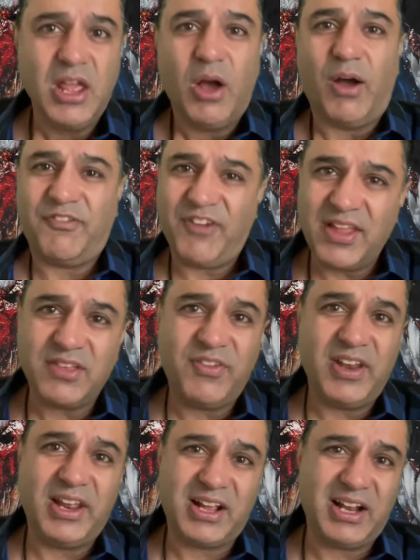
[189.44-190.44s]
I found the
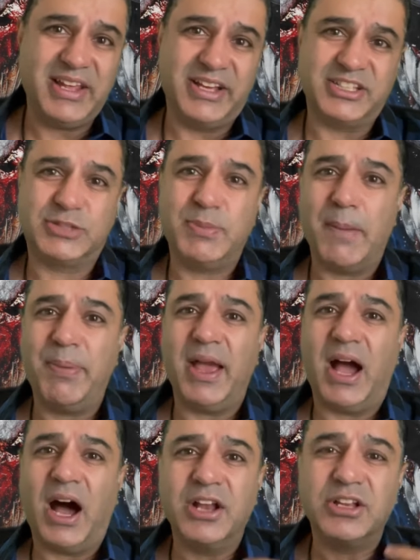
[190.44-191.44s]
villain Cletus to be a bit
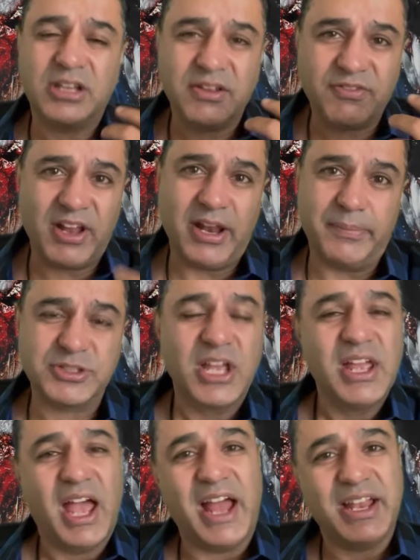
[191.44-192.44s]
underdeveloped
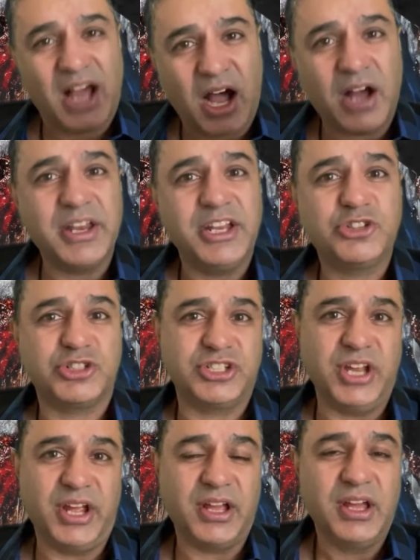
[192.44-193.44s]
and
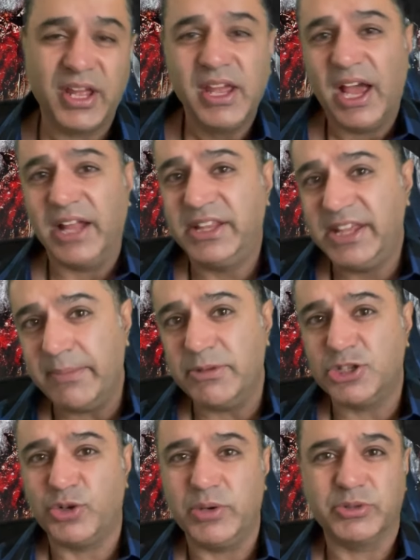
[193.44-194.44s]
uninteresting, and the
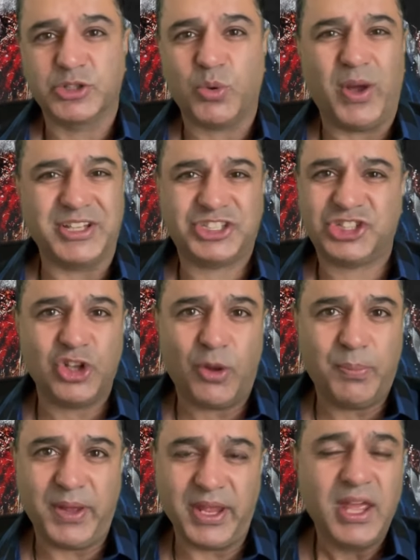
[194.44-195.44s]
imagery was quite
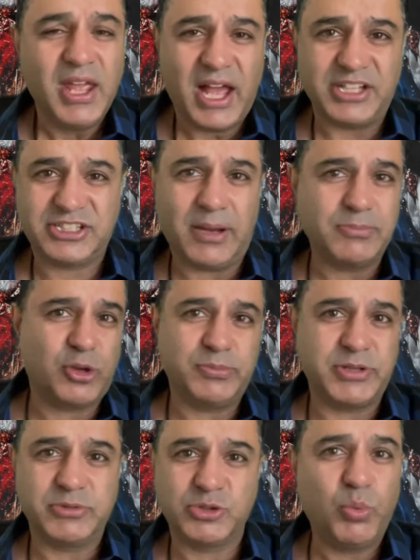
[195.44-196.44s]
sloppy, and sometimes it
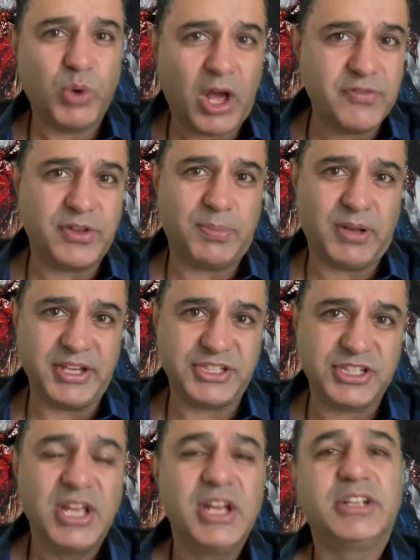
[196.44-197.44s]
was all over the place.
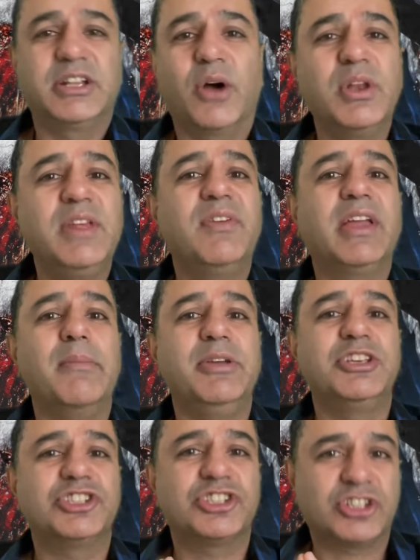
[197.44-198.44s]
Don't even get me
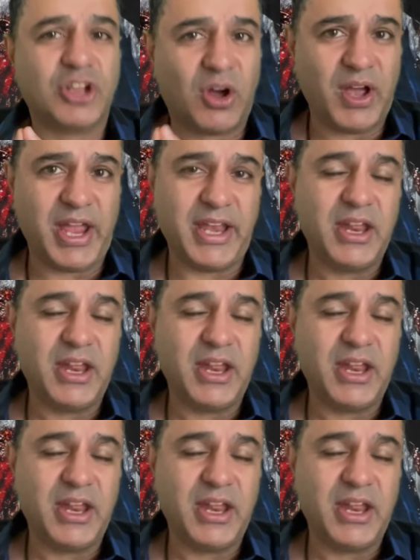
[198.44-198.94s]
started